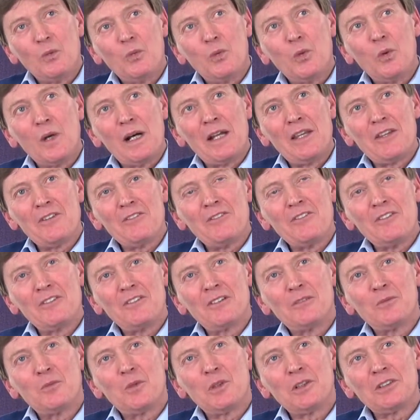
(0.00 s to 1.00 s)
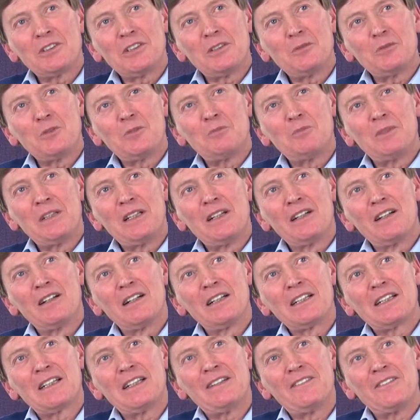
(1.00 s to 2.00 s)
What it would be
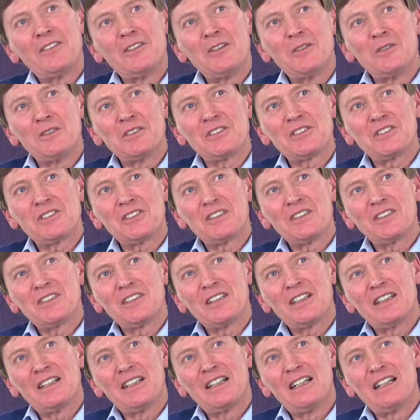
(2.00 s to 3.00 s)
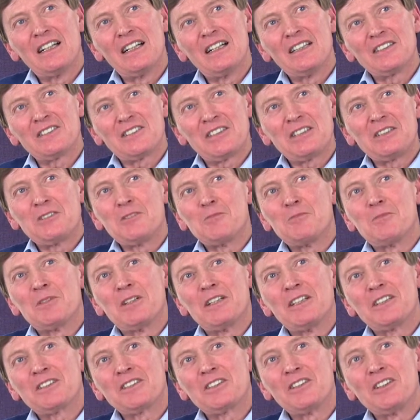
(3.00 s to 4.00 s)
like if you was a single
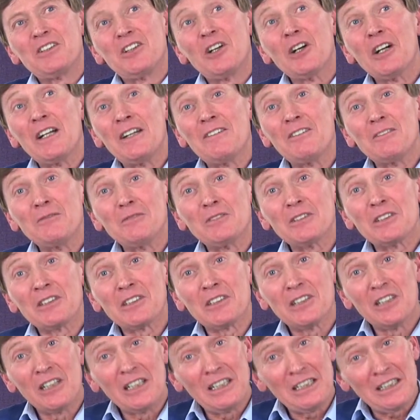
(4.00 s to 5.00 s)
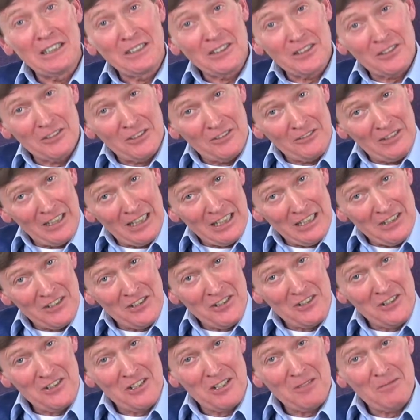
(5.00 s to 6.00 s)
person and not even got into a
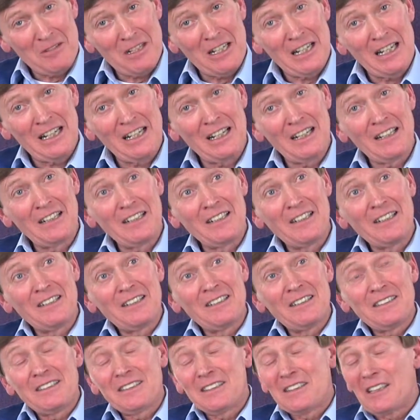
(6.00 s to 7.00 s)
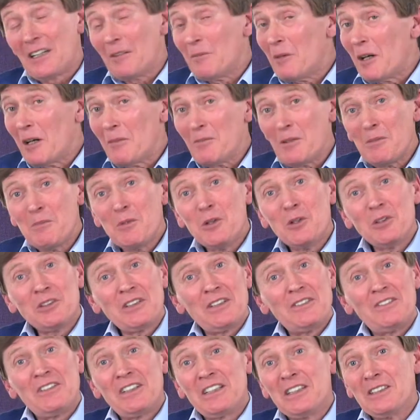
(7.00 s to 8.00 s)
relationship yet, that might be more
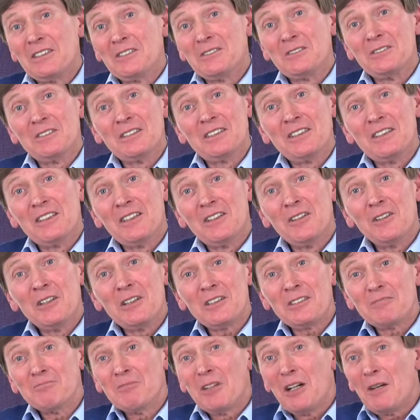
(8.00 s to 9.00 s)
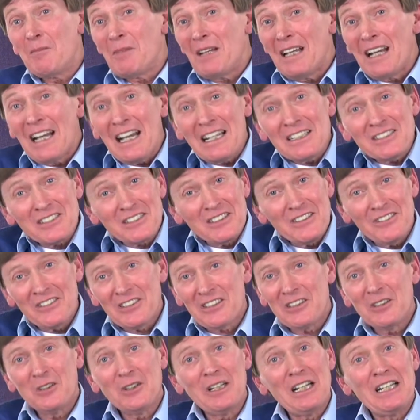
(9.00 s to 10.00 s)
difficult, or it might be less
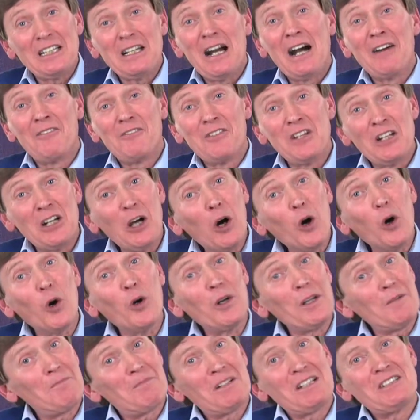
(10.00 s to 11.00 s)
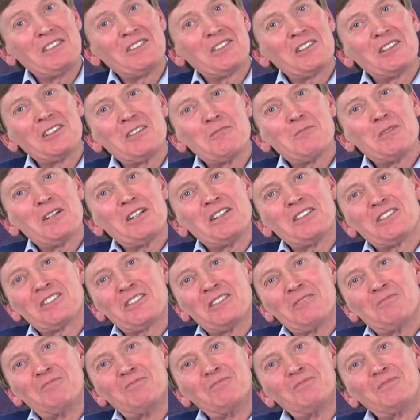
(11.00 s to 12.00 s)
difficult. It all depends on the
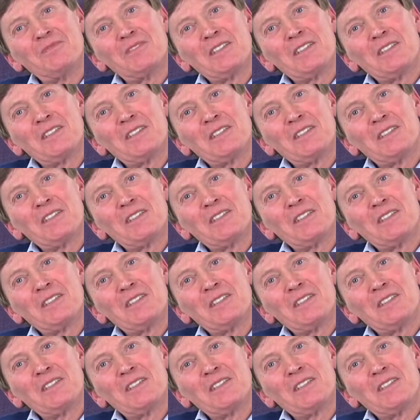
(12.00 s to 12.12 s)
person.